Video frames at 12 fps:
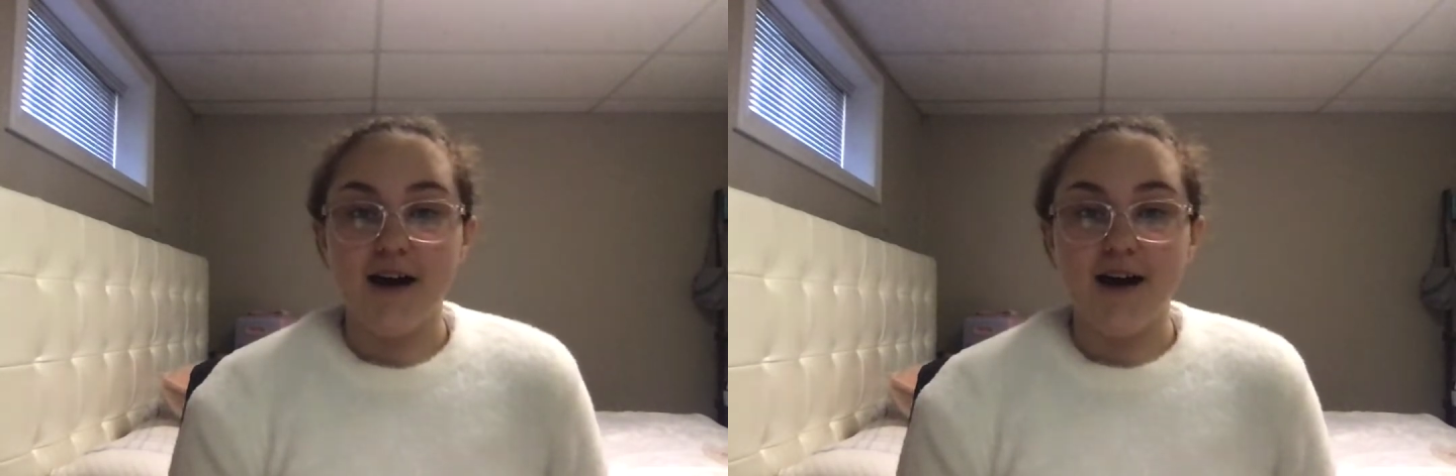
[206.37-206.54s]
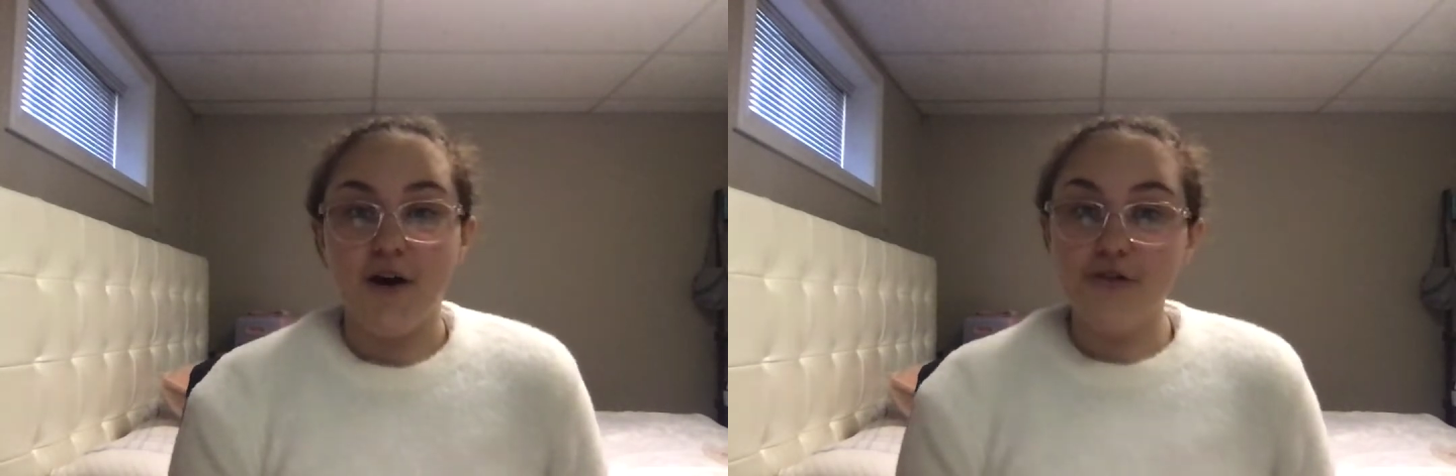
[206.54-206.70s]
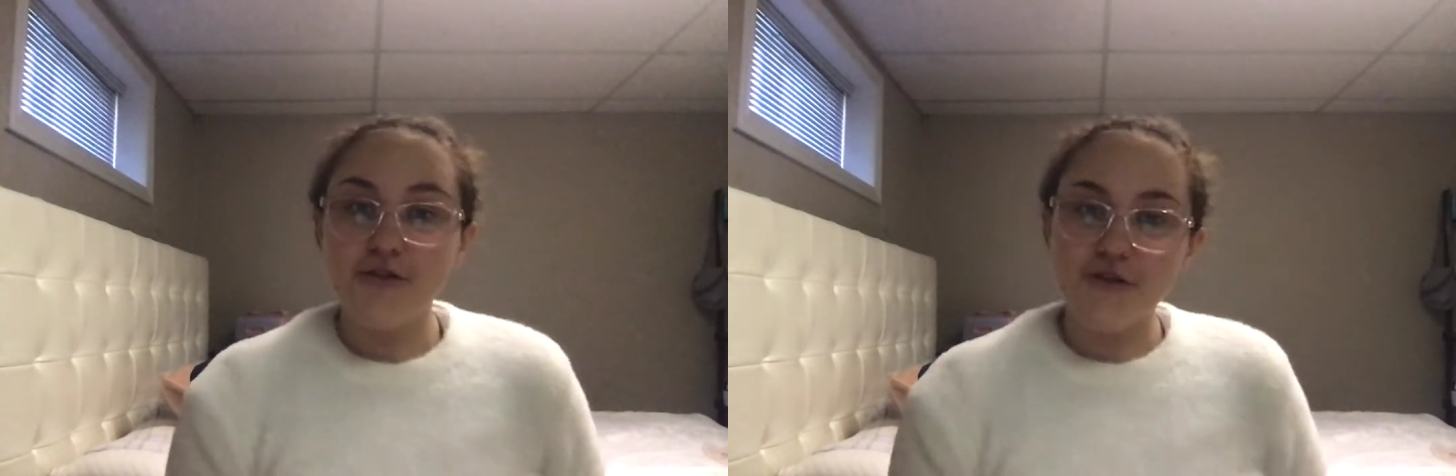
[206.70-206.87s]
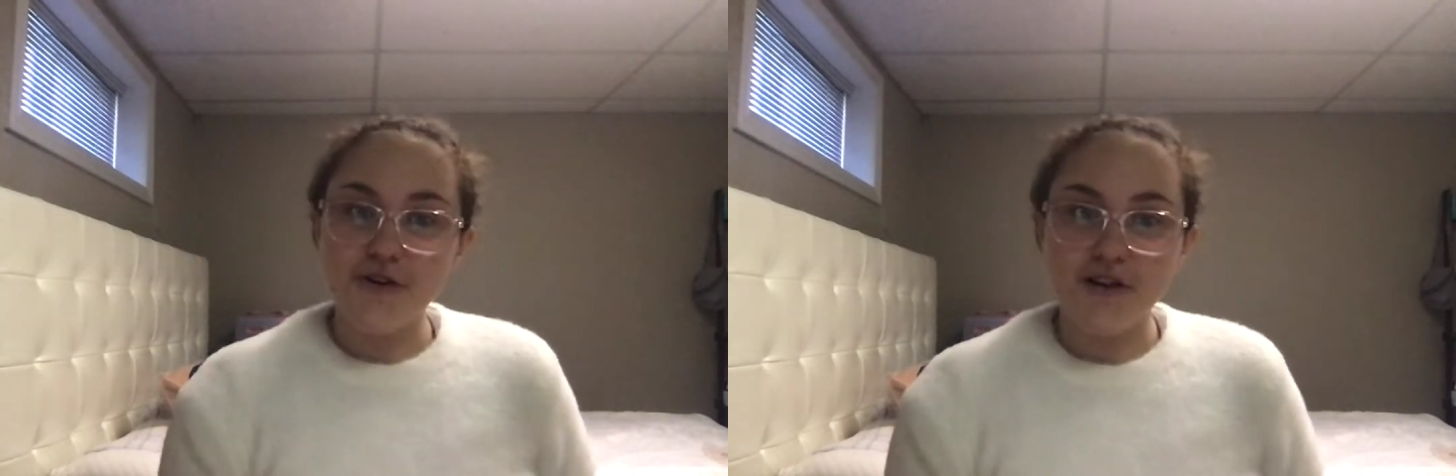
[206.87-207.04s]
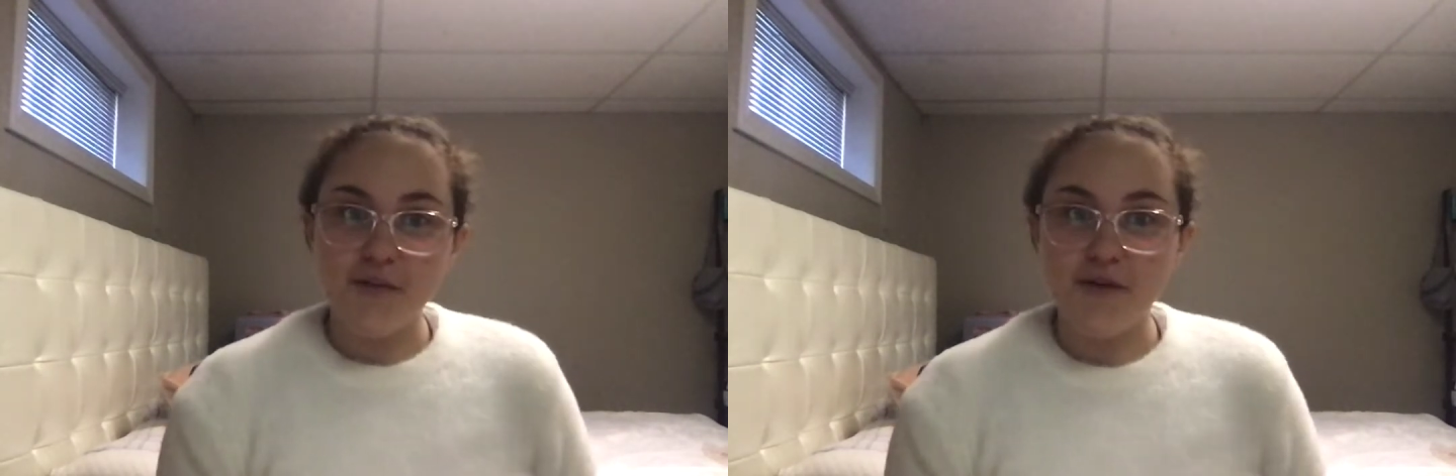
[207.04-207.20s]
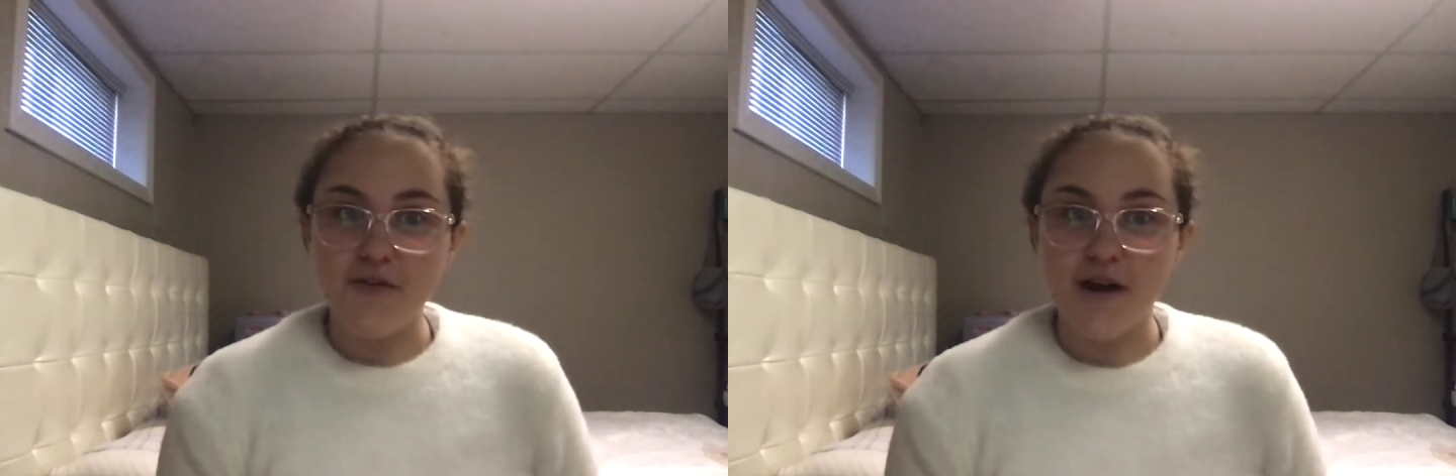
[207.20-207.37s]
also going to
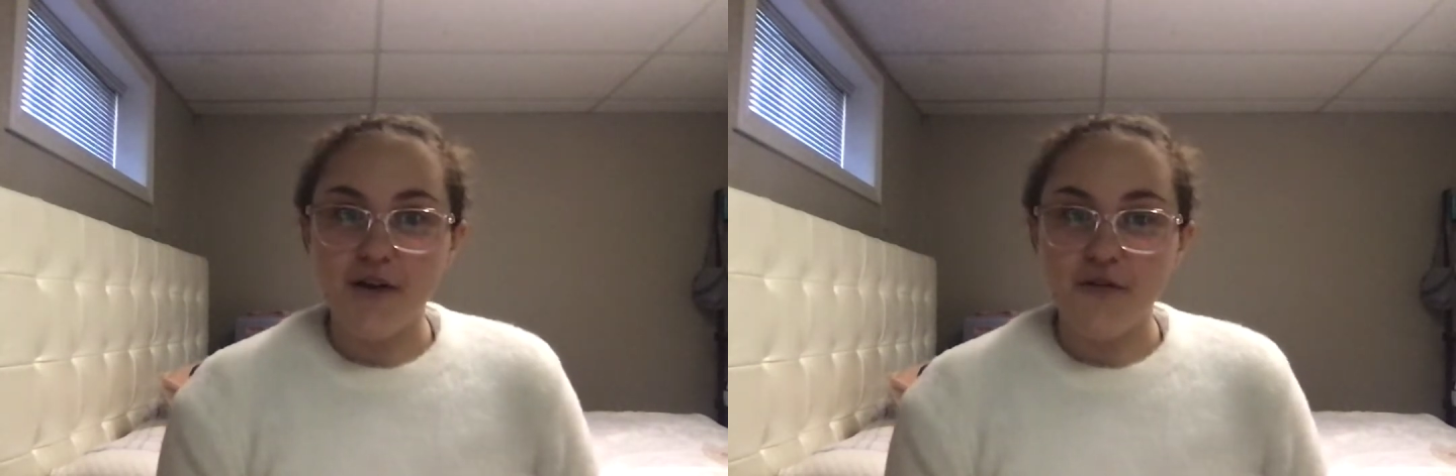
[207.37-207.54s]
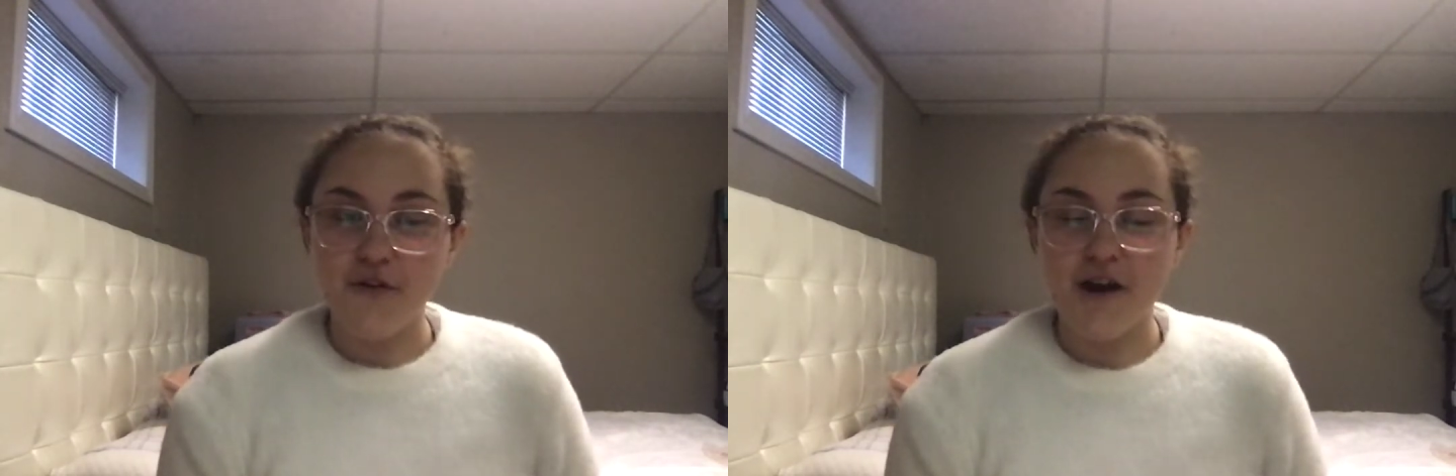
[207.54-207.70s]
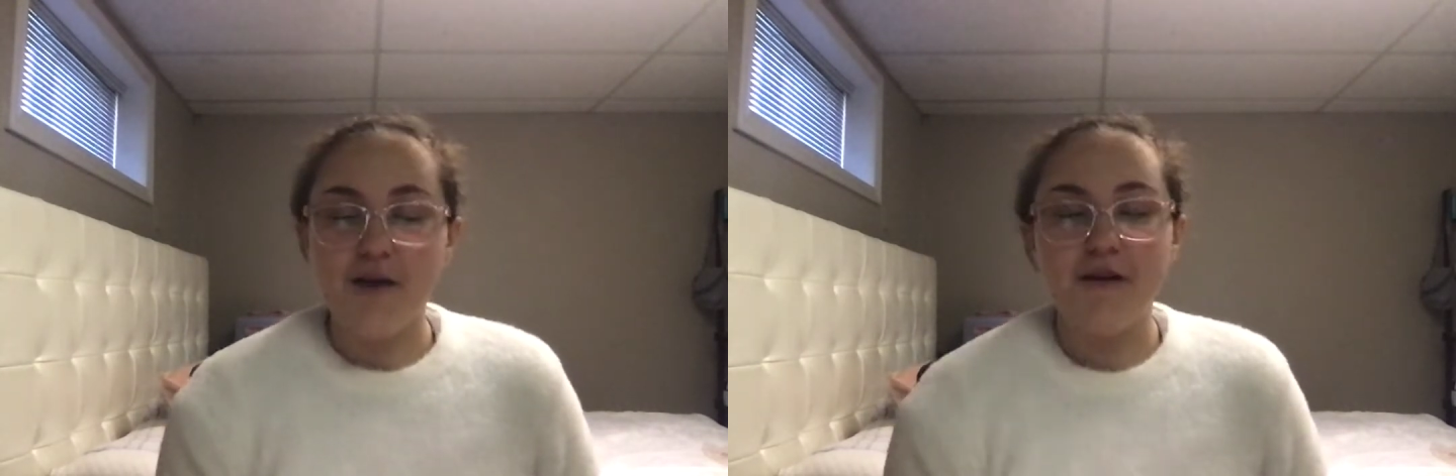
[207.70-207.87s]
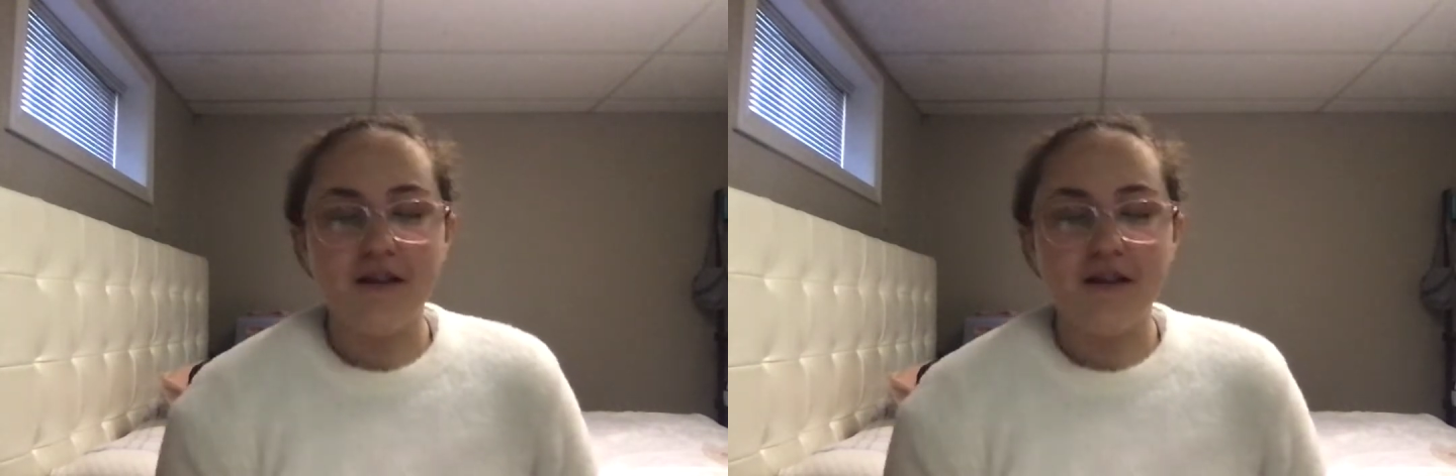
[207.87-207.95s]
be vital for him,